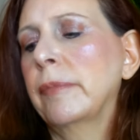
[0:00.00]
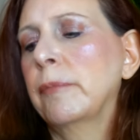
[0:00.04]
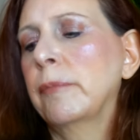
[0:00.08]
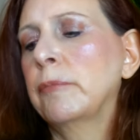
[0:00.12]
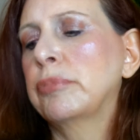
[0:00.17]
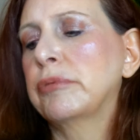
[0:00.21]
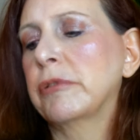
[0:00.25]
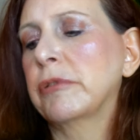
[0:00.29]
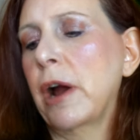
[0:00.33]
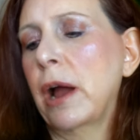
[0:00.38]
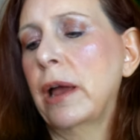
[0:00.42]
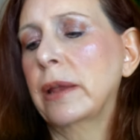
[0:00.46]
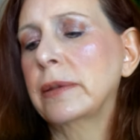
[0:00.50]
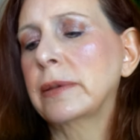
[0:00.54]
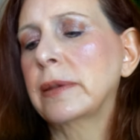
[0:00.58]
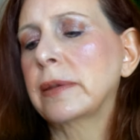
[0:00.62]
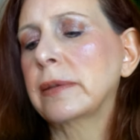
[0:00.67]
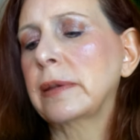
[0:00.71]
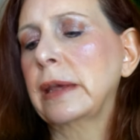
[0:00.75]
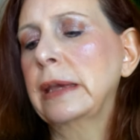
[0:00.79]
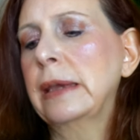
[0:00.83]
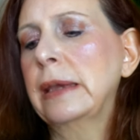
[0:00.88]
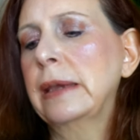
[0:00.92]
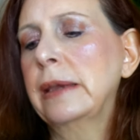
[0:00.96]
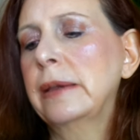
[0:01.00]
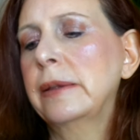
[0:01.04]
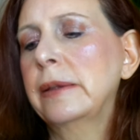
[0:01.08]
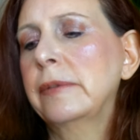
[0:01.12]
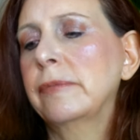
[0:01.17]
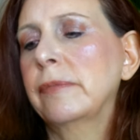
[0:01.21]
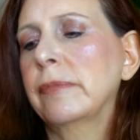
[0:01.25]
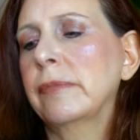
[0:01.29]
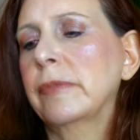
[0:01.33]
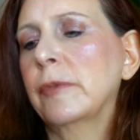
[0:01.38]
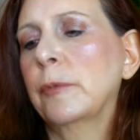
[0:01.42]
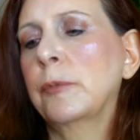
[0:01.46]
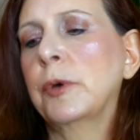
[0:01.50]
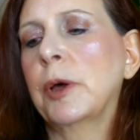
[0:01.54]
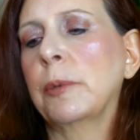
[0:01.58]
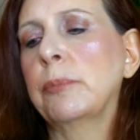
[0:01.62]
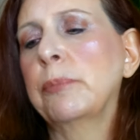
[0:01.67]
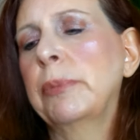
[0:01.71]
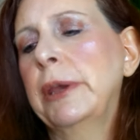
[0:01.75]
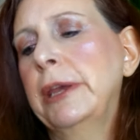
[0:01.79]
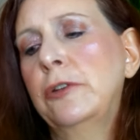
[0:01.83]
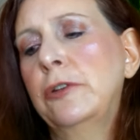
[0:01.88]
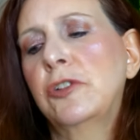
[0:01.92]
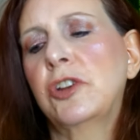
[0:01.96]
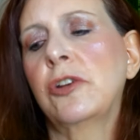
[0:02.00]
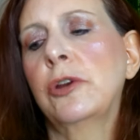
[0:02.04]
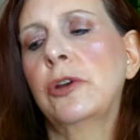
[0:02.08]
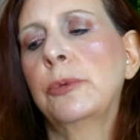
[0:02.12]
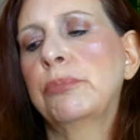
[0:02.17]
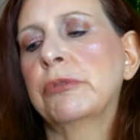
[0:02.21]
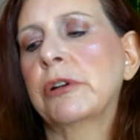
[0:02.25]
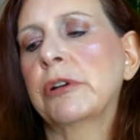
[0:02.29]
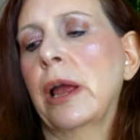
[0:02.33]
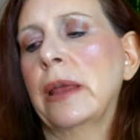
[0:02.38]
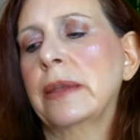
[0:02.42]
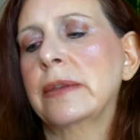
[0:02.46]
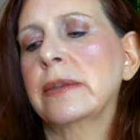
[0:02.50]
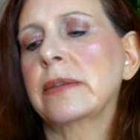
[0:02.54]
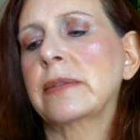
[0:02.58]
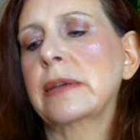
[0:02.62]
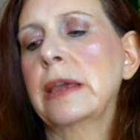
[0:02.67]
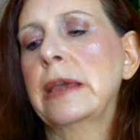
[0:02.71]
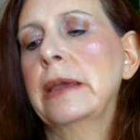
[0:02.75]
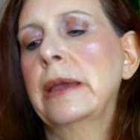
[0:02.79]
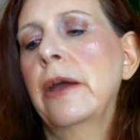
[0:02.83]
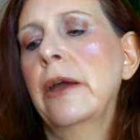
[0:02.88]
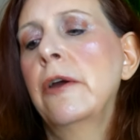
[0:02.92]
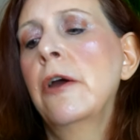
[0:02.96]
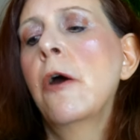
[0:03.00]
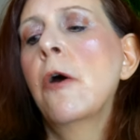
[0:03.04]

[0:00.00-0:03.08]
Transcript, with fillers: bronzy, well, peachy bronzy,